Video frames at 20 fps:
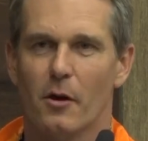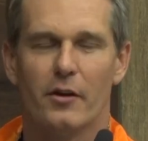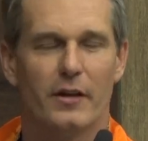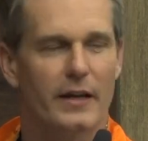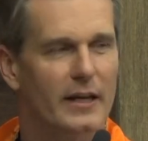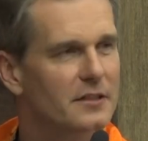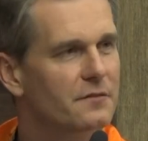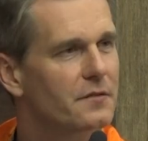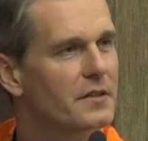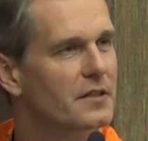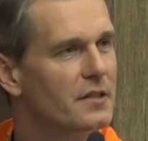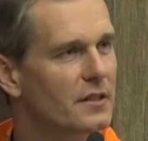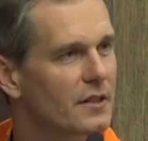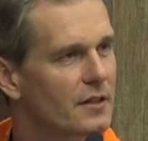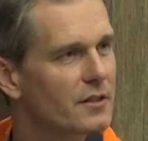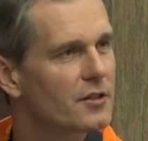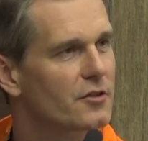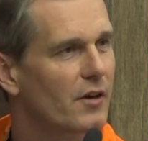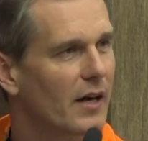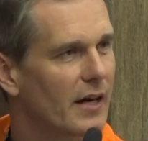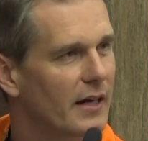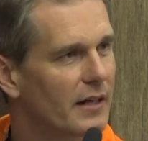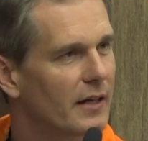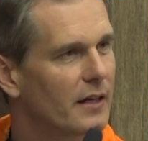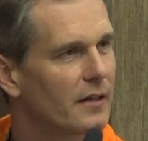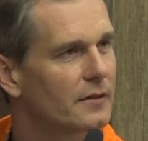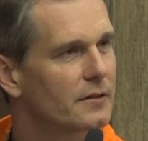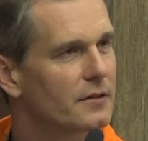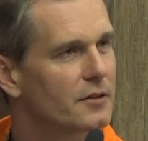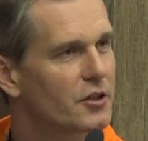Modi has visited
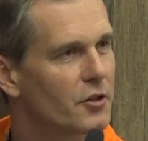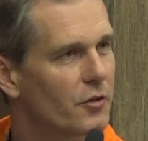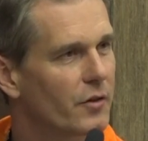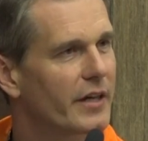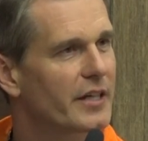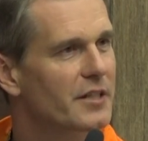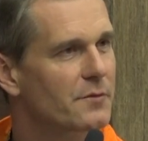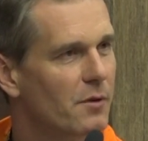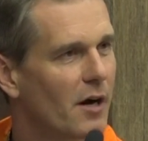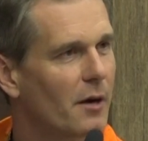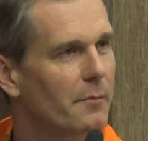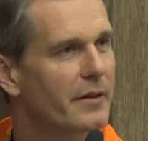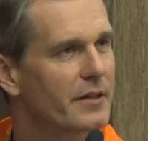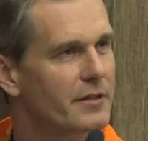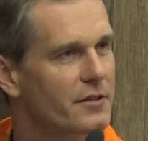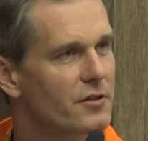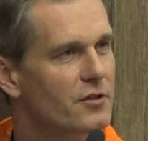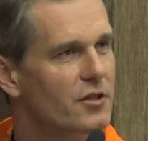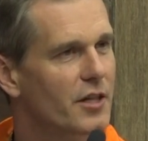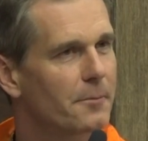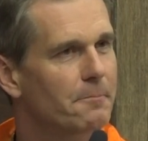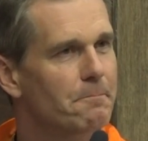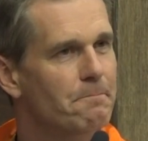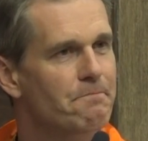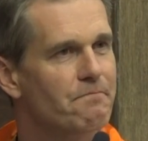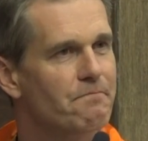Australia during his prime ministership.